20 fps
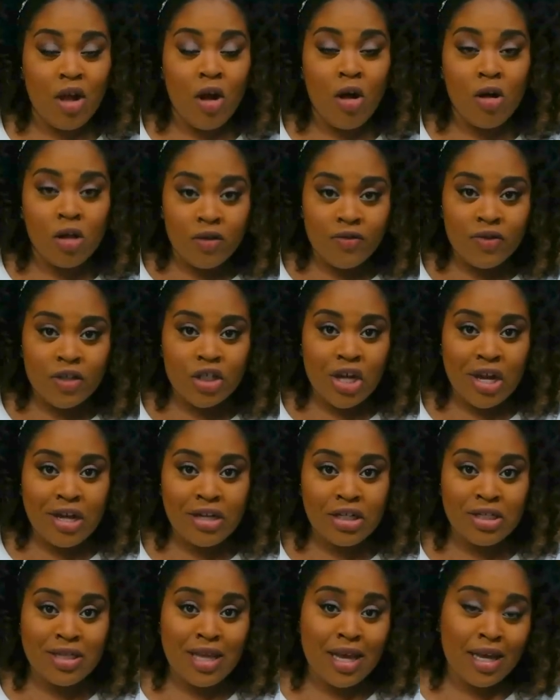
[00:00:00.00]
all of the
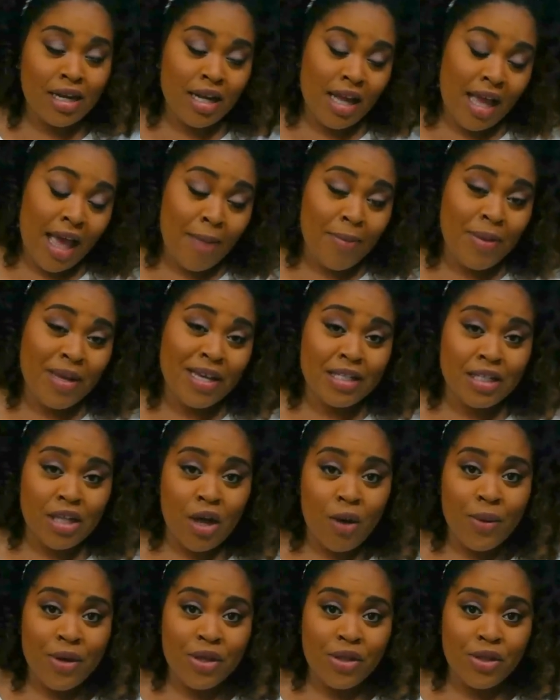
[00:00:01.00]
changes that EPIK is
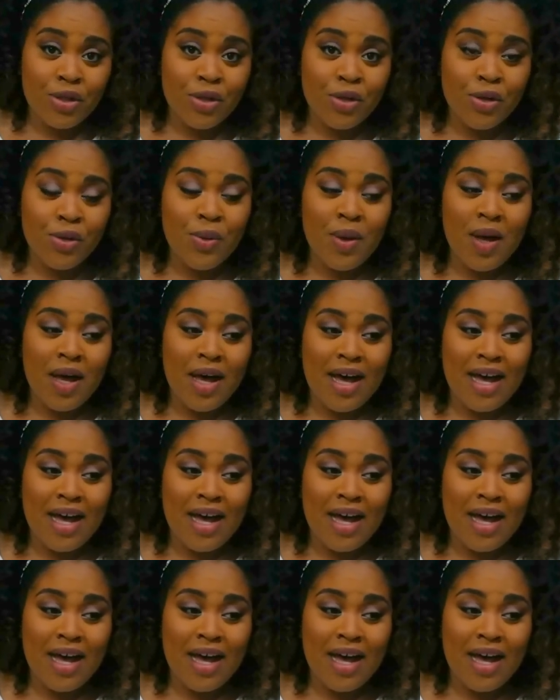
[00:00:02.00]
going through